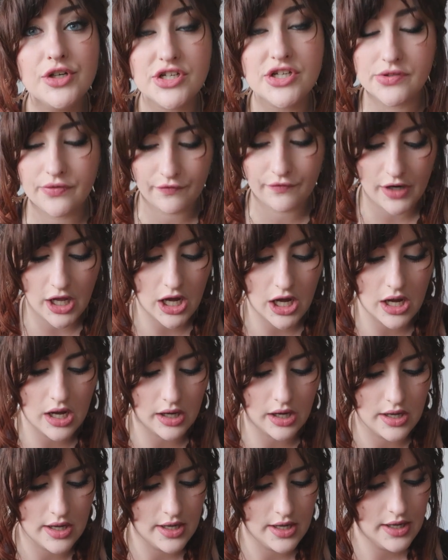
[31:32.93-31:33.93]
which is
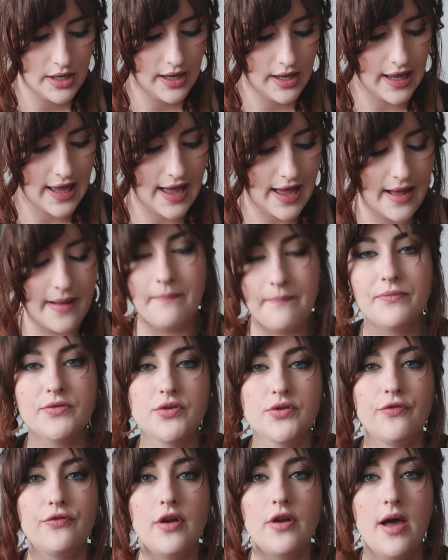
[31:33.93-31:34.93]
Fleur.
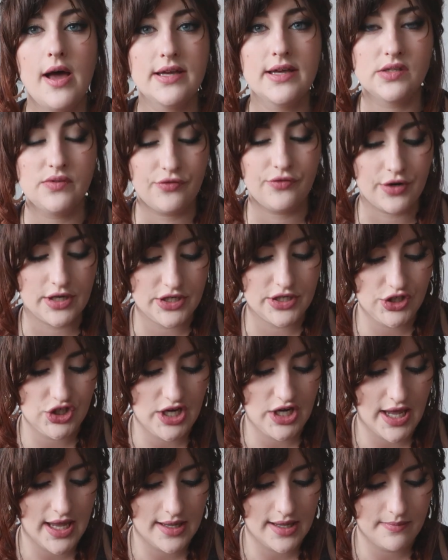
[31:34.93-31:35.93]
So Fleur is a French
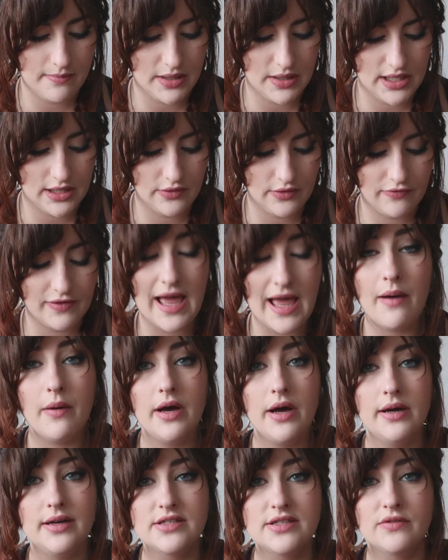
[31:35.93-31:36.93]
name meaning
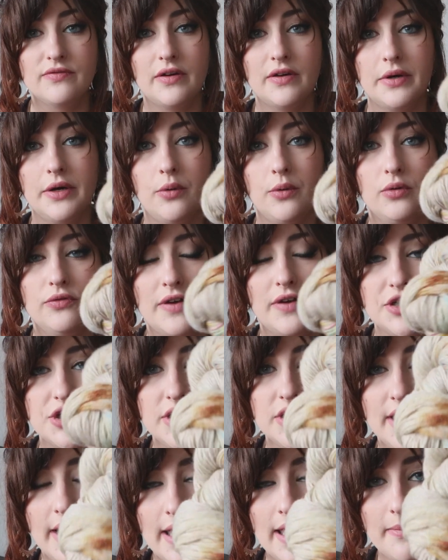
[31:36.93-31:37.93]
flower. It's a very
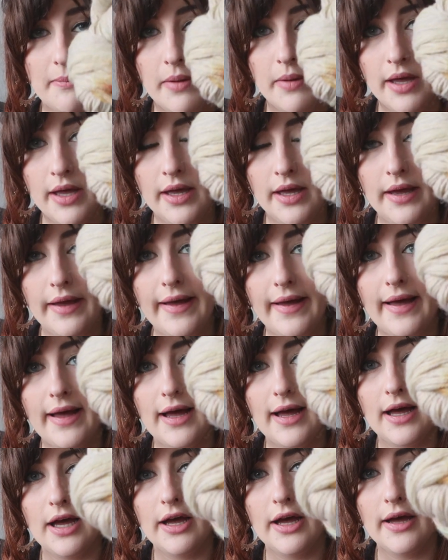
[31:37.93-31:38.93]
old-fashioned name.
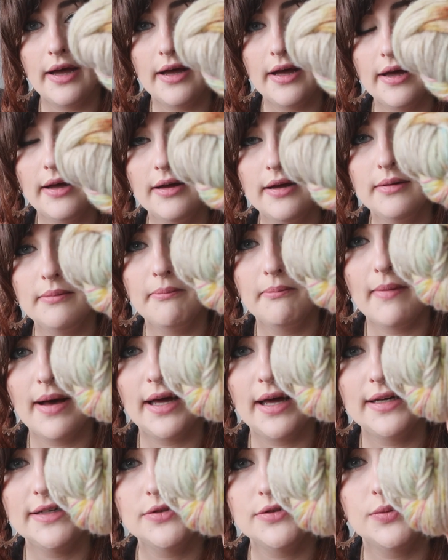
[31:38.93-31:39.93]

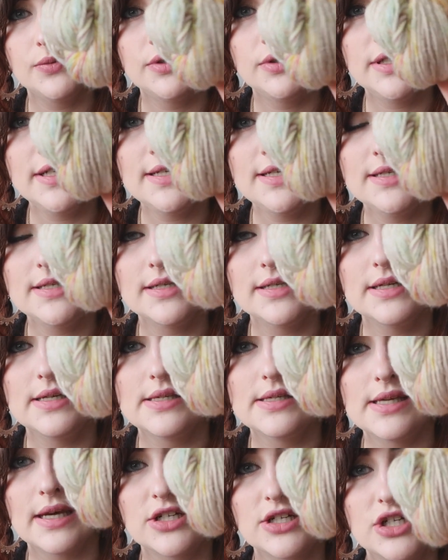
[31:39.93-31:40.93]
My little niece is